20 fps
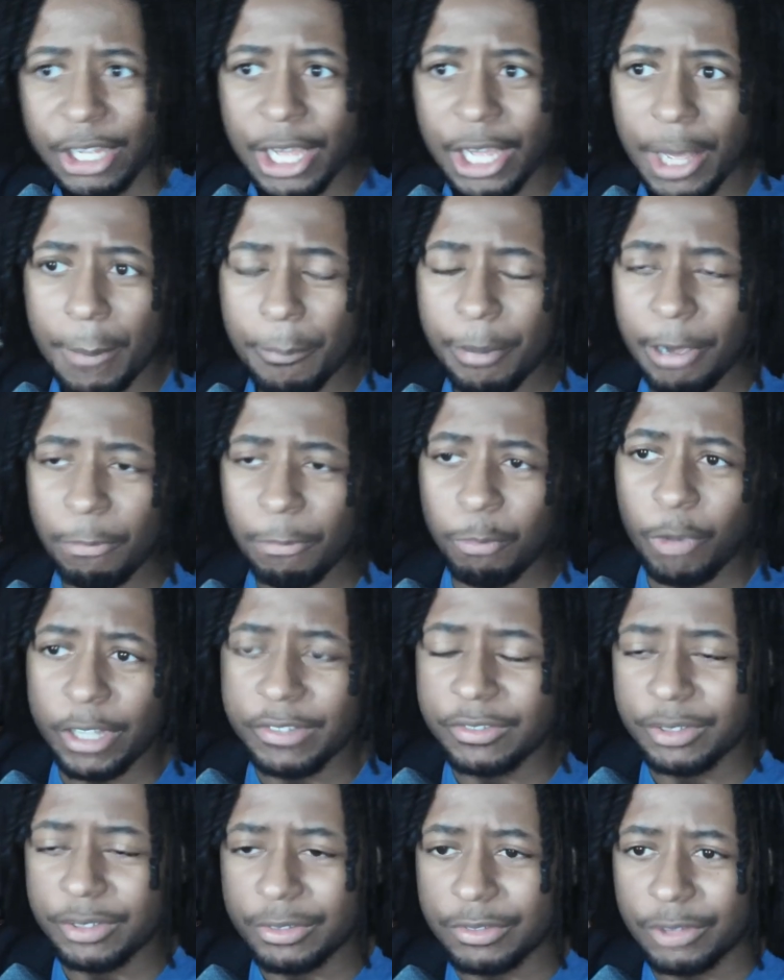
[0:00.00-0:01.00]
But
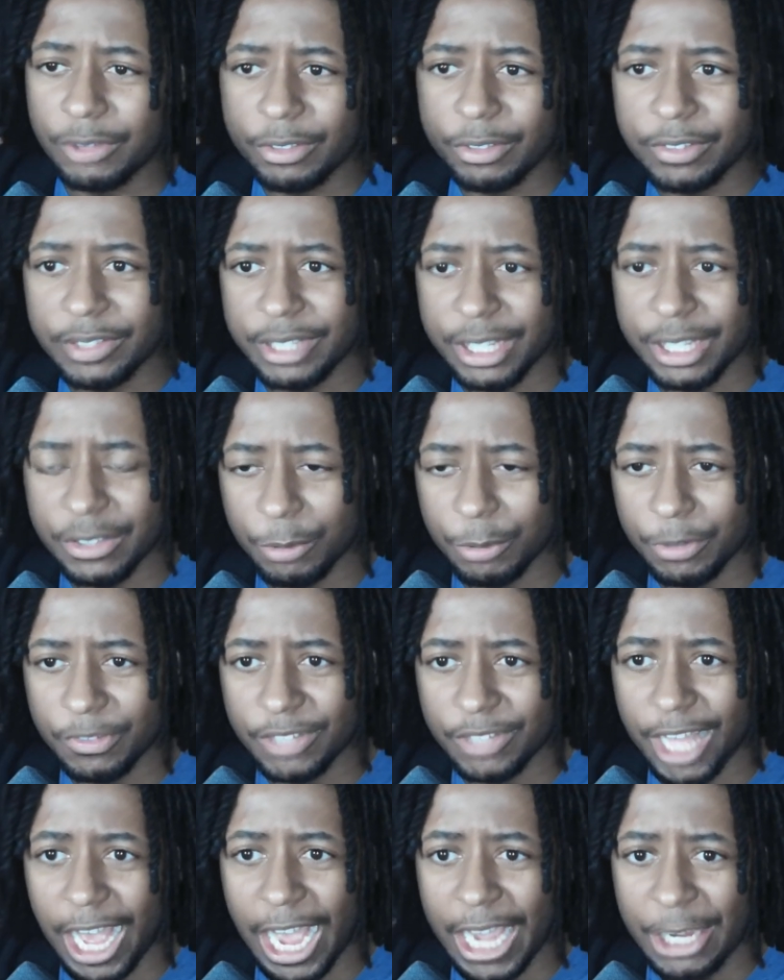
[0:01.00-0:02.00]
once you start to get towards
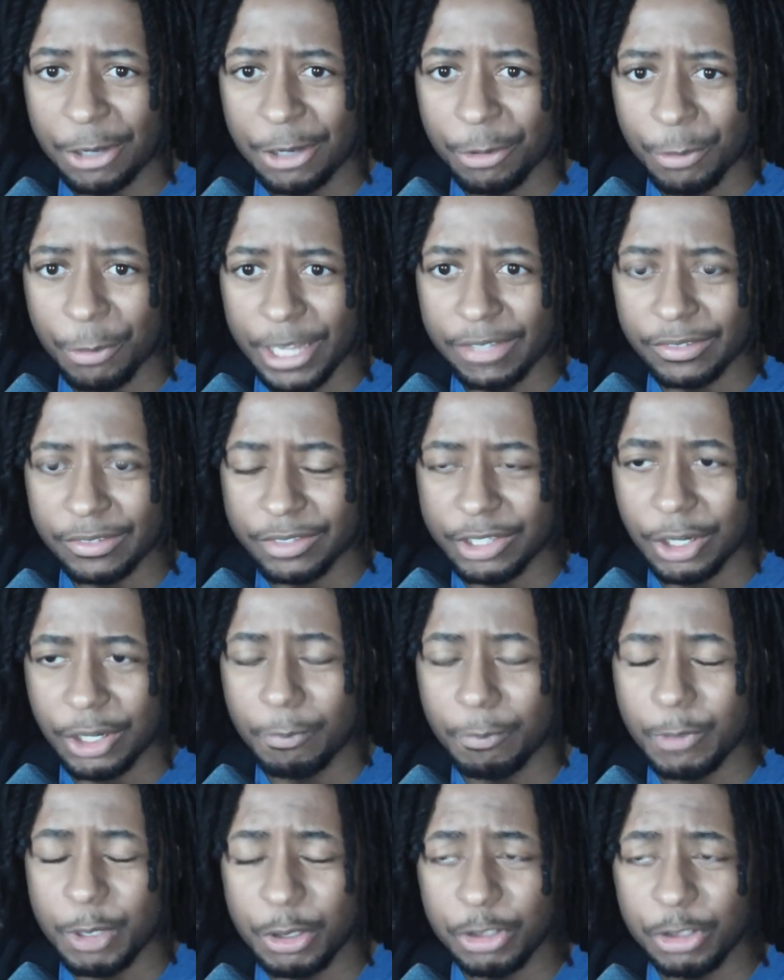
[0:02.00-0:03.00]
the higher ranks,
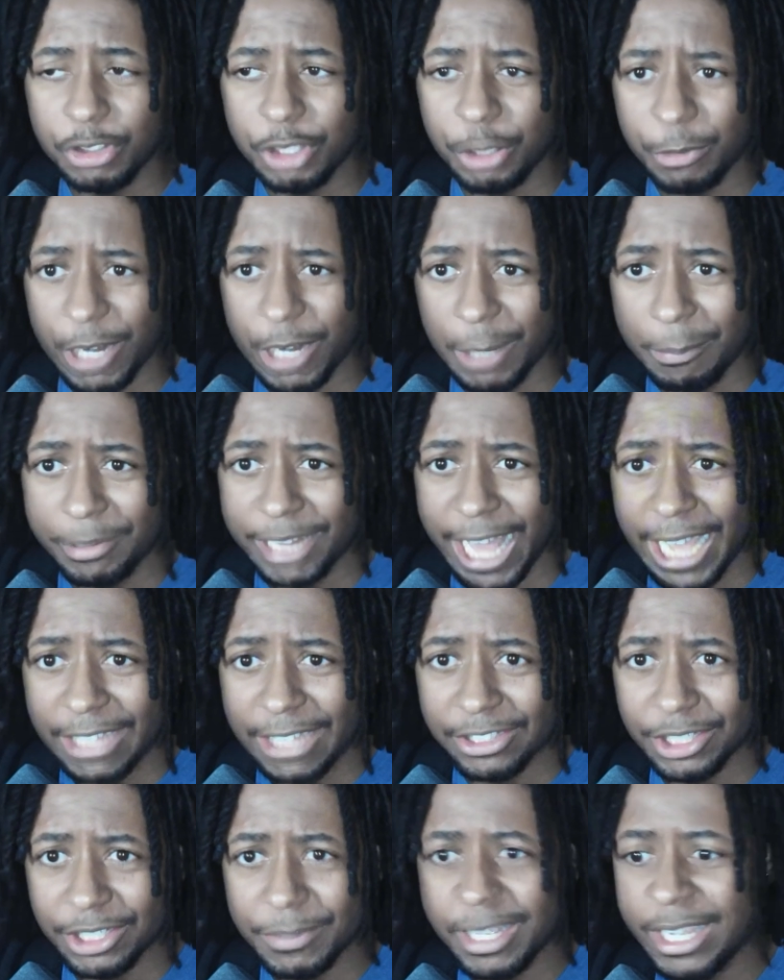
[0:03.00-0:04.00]
usually around
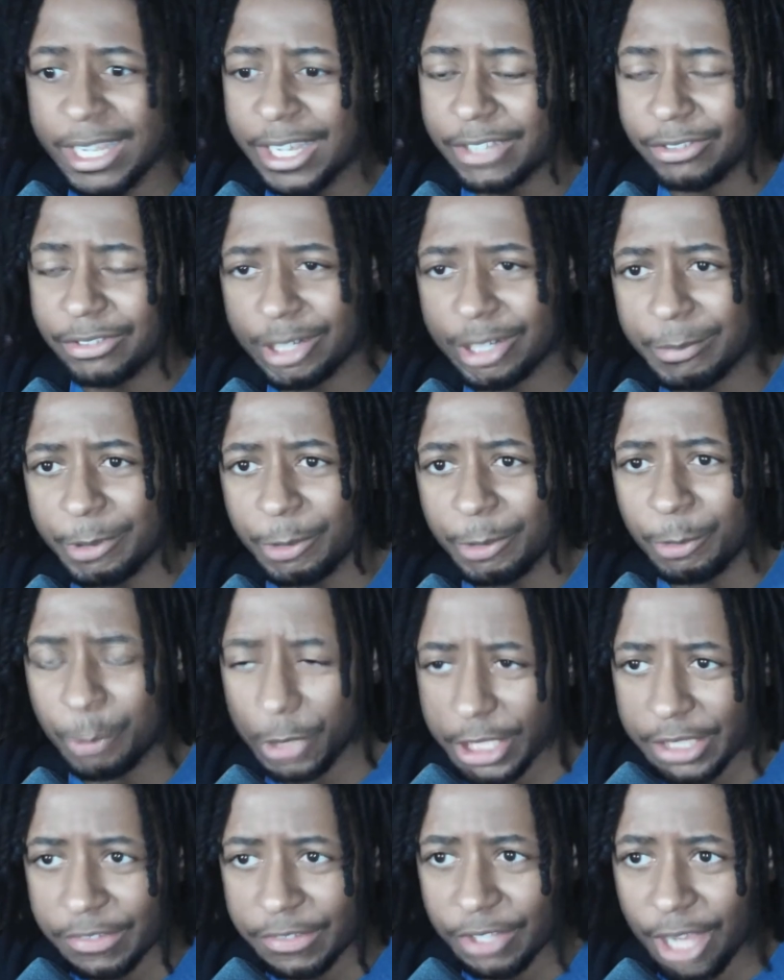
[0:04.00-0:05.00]
platinum, it's going to be
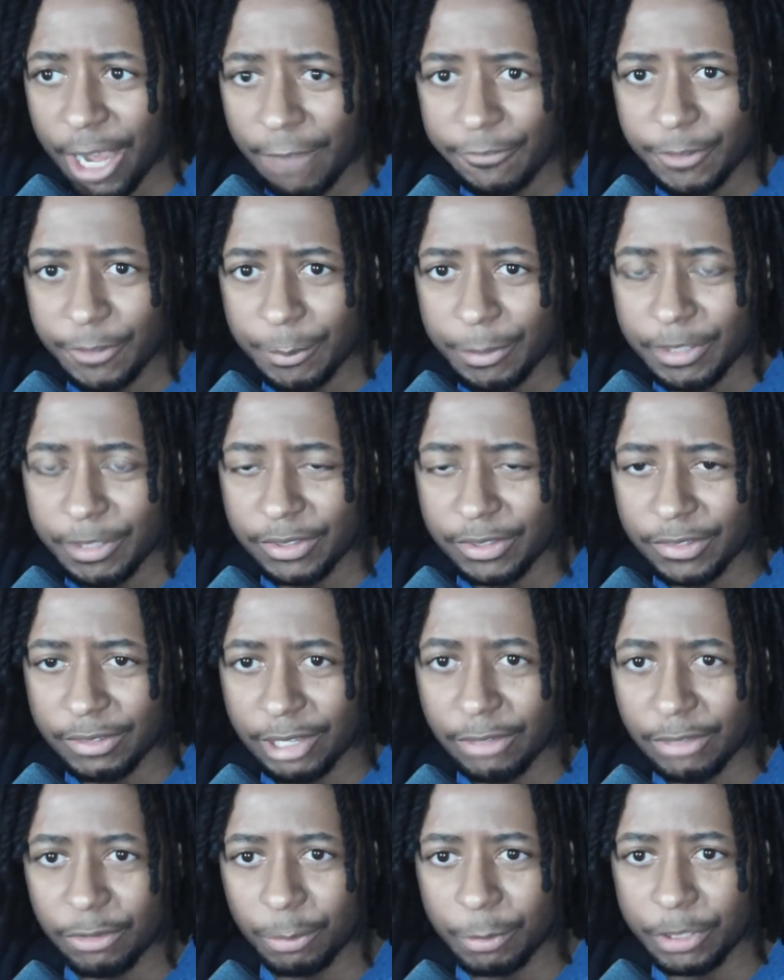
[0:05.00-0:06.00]
really tough to be
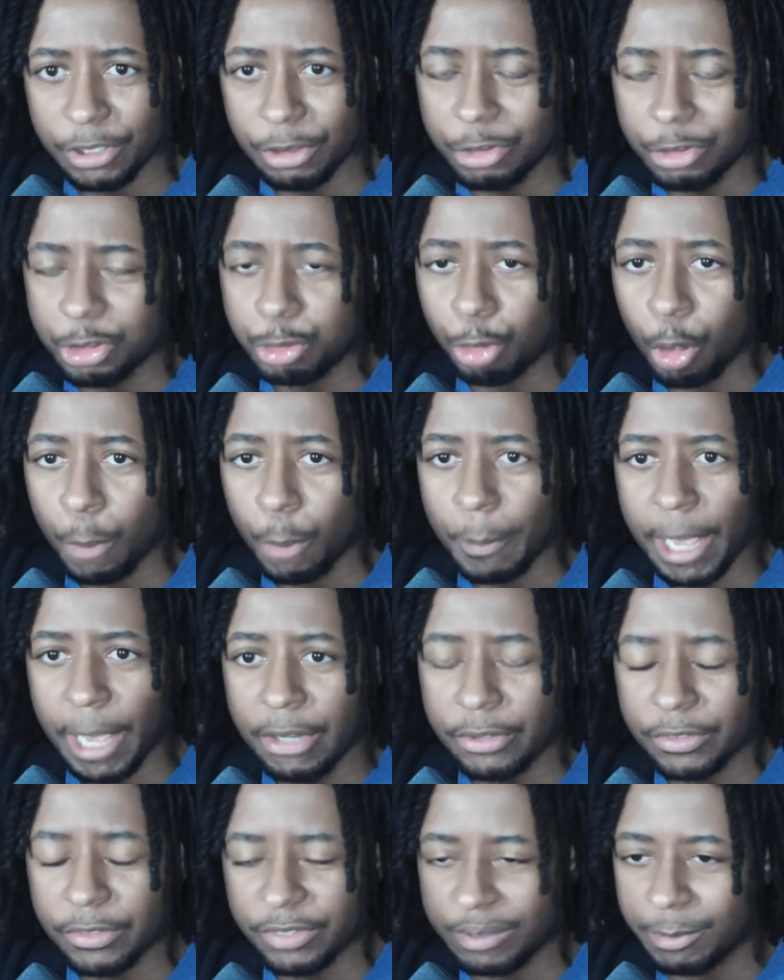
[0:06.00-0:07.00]
successful with those stroke
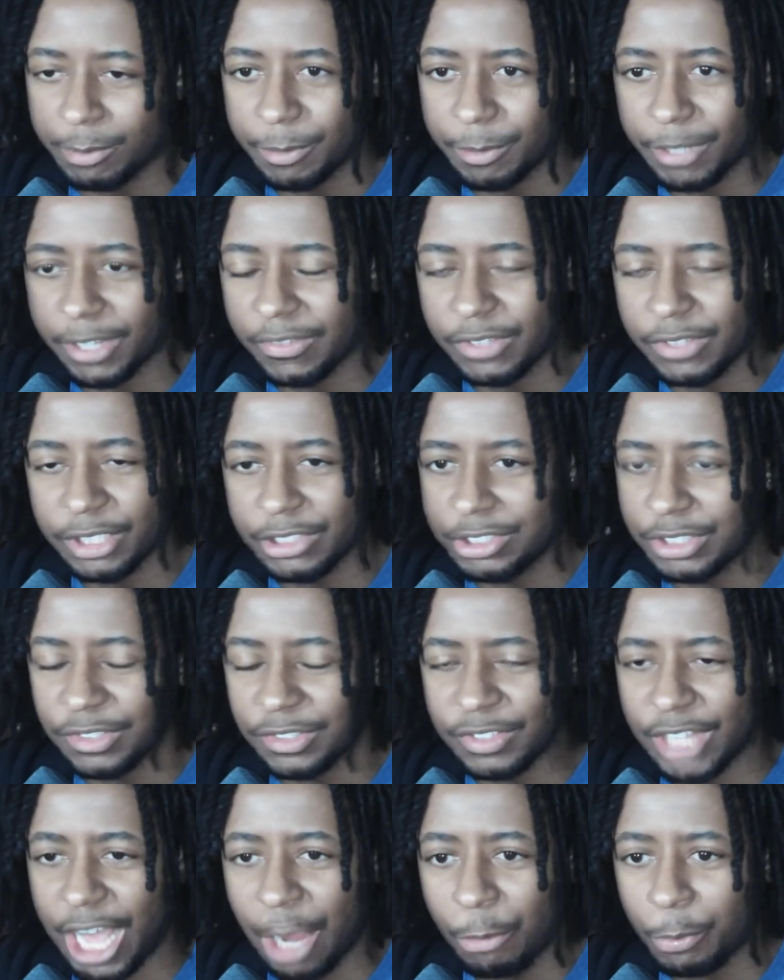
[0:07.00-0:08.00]
patterns simply because they're
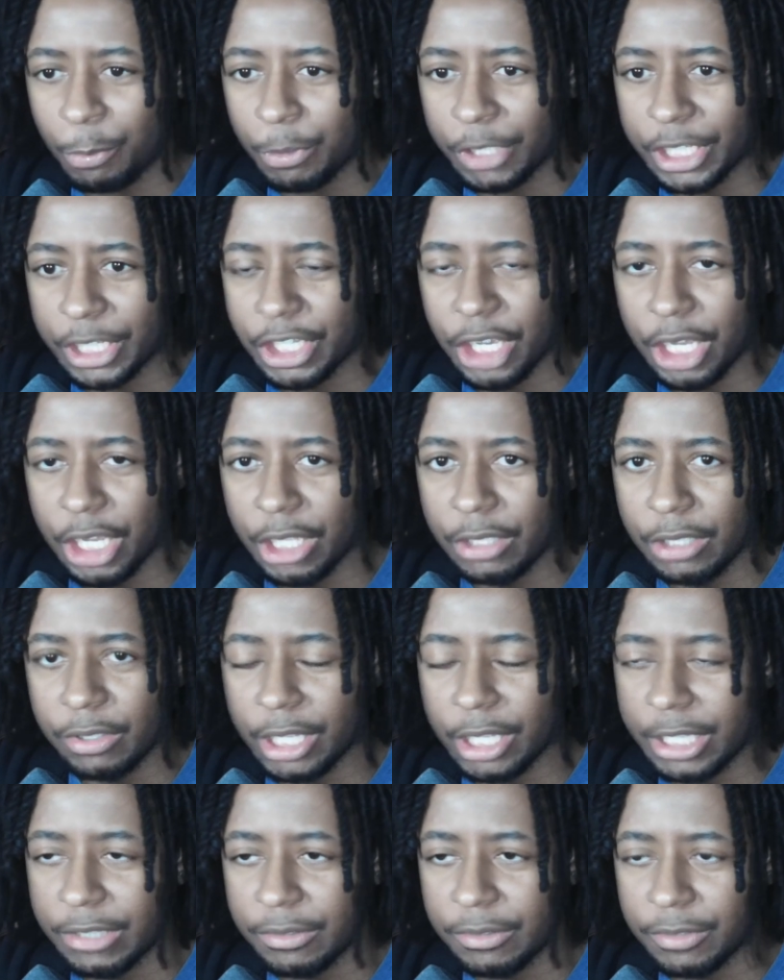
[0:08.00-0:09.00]
just not really good
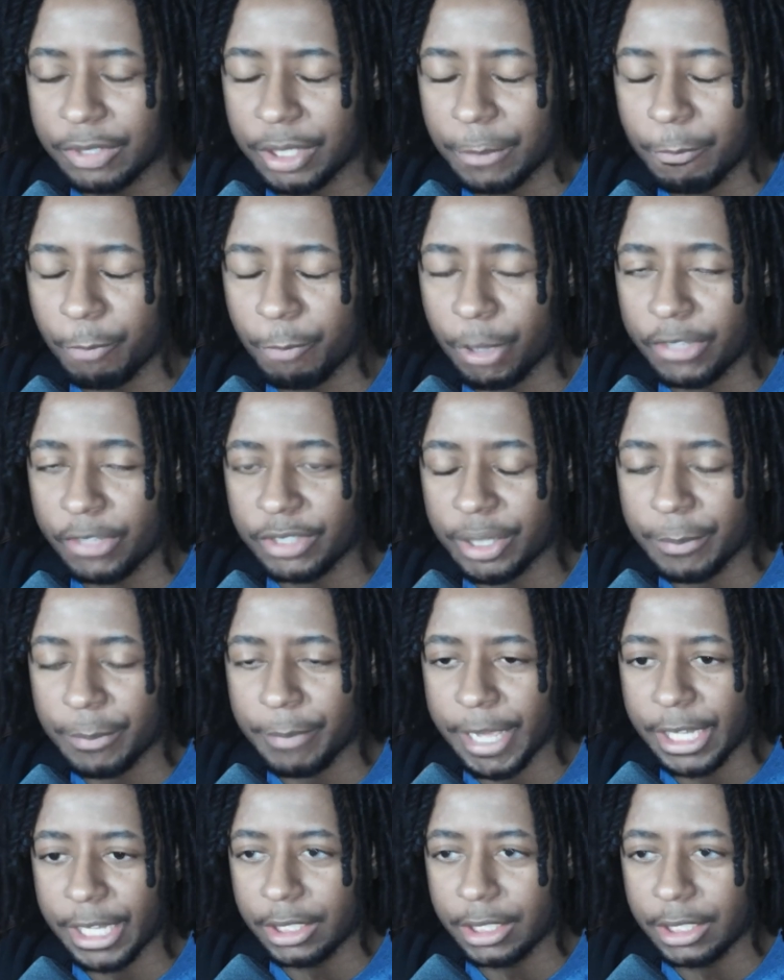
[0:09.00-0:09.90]
into the rest of the meta.